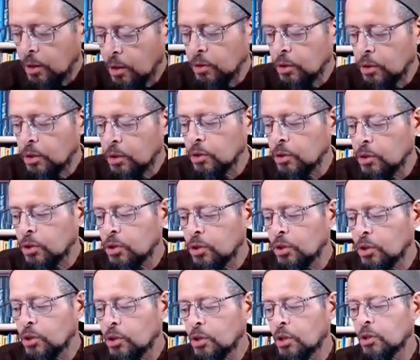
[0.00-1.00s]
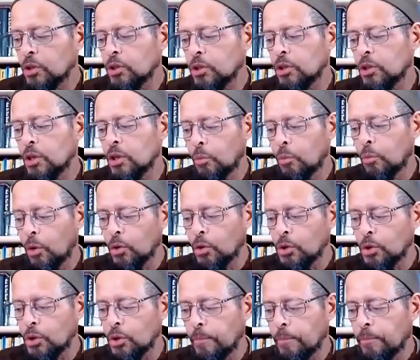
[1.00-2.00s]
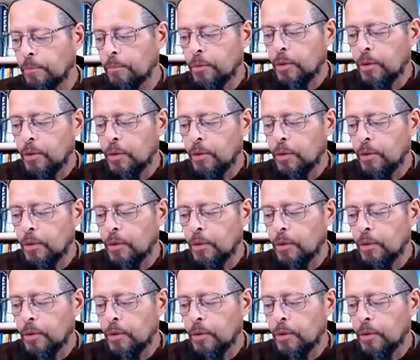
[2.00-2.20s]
Consistency in worship.